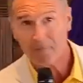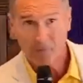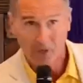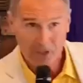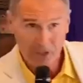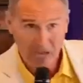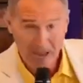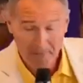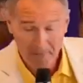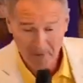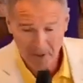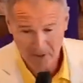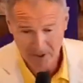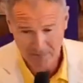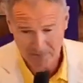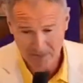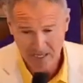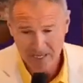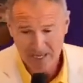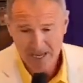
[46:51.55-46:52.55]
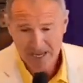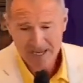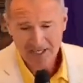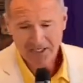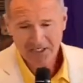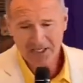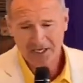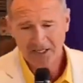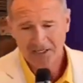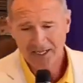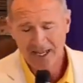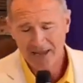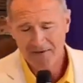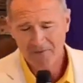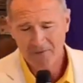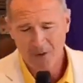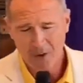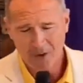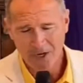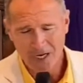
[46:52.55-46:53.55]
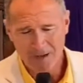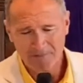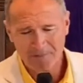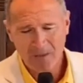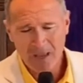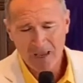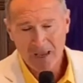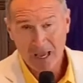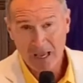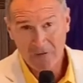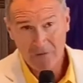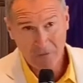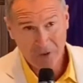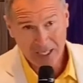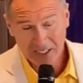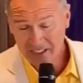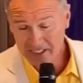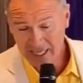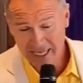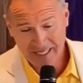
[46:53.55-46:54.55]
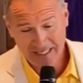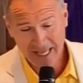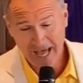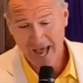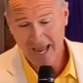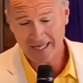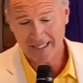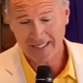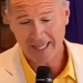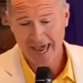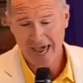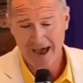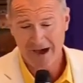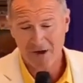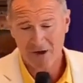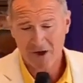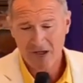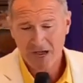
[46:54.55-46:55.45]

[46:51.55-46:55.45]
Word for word: which happens to be Sunday morning and Wednesday night now.